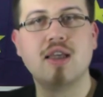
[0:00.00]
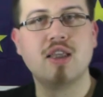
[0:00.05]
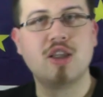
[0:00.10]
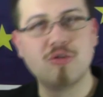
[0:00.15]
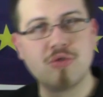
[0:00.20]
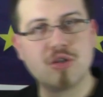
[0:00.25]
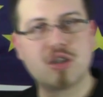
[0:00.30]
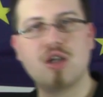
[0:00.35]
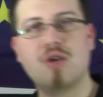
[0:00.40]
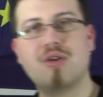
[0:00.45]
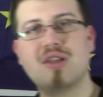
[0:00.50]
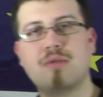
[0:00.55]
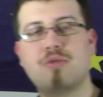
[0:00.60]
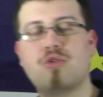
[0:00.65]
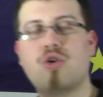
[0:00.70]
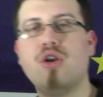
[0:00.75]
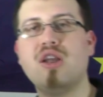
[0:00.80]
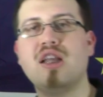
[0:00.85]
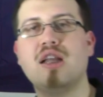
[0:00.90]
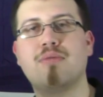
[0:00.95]
You would know what I'm
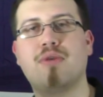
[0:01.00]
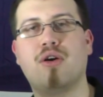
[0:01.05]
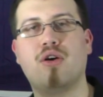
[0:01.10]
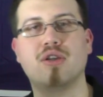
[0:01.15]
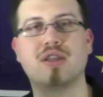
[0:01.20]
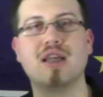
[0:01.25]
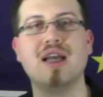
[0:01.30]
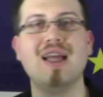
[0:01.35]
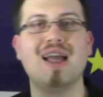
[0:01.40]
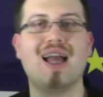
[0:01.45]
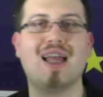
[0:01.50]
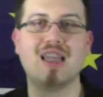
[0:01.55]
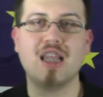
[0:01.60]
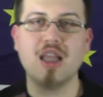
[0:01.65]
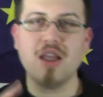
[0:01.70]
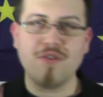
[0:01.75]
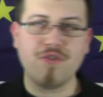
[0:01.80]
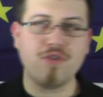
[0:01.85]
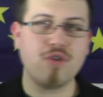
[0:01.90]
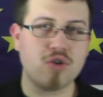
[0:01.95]
talking about. And
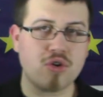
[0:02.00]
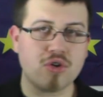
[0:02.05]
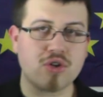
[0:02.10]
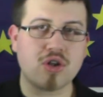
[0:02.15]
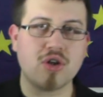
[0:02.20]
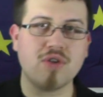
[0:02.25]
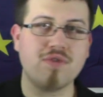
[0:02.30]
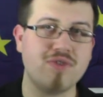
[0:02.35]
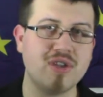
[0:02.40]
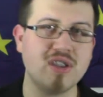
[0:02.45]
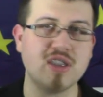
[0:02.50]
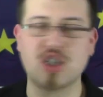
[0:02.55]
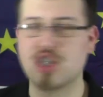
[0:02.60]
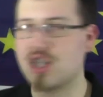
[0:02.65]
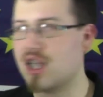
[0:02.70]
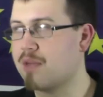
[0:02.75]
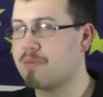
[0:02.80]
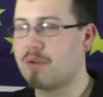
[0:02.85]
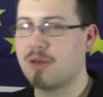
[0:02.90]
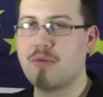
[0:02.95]
if you're not convinced
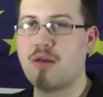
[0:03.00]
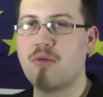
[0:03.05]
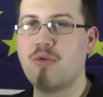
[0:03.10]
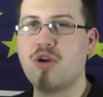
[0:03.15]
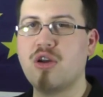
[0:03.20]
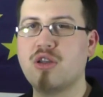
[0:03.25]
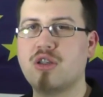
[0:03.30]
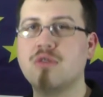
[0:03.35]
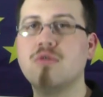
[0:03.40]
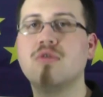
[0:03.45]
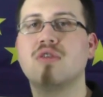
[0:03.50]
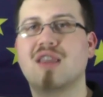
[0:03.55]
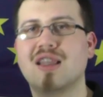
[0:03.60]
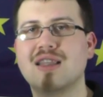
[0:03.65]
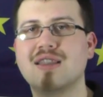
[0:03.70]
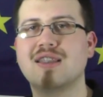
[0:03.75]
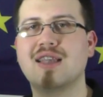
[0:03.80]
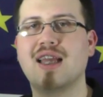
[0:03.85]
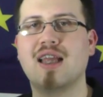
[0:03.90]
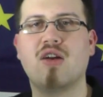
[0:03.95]
just by my word, you would
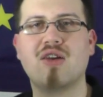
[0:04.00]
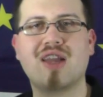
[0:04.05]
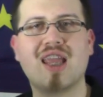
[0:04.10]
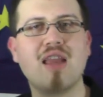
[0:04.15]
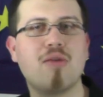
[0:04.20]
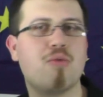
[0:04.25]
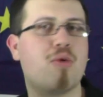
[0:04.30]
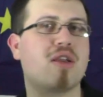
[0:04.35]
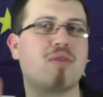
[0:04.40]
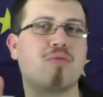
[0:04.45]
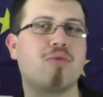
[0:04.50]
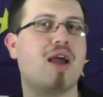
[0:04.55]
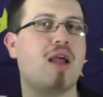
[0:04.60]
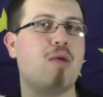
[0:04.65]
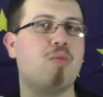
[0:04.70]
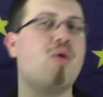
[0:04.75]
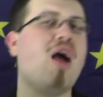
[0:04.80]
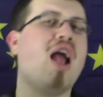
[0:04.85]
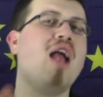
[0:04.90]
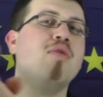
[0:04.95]
then say, okay,
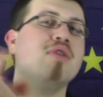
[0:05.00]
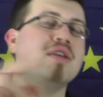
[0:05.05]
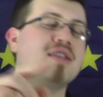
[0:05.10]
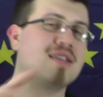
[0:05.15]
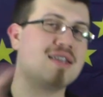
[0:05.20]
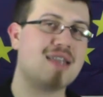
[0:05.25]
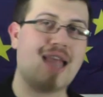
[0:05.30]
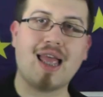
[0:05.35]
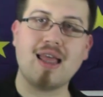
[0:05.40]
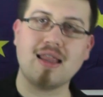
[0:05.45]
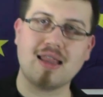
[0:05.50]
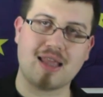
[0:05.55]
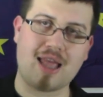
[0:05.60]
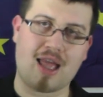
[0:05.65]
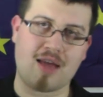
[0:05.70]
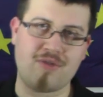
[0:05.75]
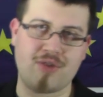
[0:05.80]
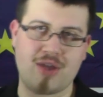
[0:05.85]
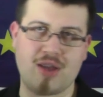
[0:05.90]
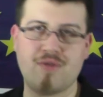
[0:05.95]
why was they the
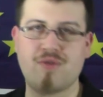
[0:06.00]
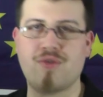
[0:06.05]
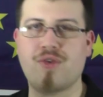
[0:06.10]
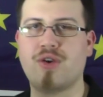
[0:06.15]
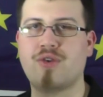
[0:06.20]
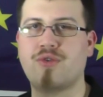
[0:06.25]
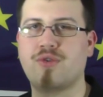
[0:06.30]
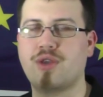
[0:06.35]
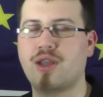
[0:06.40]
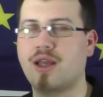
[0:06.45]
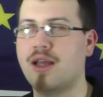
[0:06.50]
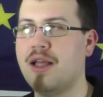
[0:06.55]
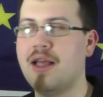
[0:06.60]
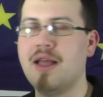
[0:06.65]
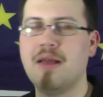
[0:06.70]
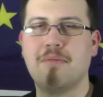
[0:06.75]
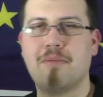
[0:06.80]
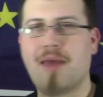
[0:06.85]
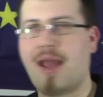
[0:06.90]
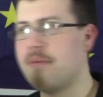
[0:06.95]
heavy infantry?
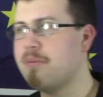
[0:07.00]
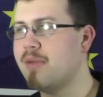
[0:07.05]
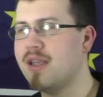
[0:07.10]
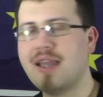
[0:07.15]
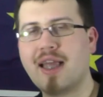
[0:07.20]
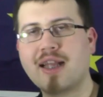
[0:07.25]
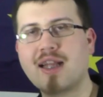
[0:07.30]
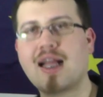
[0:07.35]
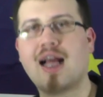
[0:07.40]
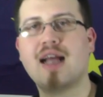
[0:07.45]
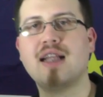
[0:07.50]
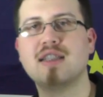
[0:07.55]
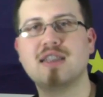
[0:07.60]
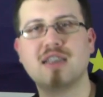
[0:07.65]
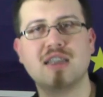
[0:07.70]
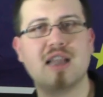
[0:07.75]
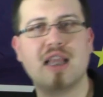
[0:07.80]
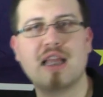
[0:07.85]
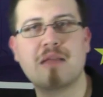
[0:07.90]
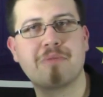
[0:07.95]
I mean, I can't
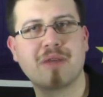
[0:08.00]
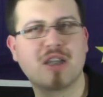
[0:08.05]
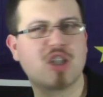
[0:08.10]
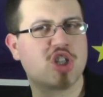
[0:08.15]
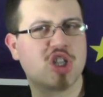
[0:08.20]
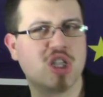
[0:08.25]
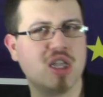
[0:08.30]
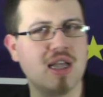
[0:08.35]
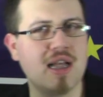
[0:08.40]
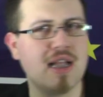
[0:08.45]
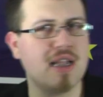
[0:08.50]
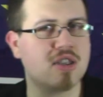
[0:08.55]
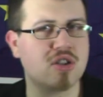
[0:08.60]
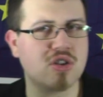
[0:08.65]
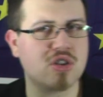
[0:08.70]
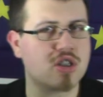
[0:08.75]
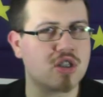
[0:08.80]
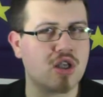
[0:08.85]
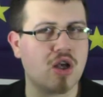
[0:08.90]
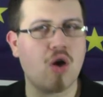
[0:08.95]
see like big shields or
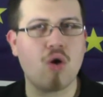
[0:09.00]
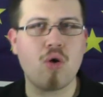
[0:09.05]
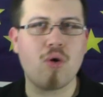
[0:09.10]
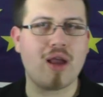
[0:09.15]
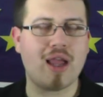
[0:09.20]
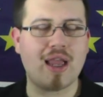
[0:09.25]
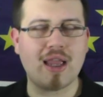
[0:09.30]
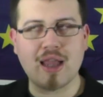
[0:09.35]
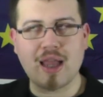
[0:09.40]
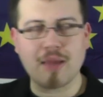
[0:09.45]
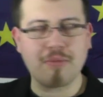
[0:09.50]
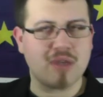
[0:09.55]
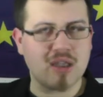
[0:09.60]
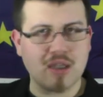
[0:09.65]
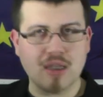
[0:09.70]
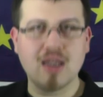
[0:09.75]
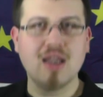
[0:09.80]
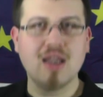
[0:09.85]
so. I mean,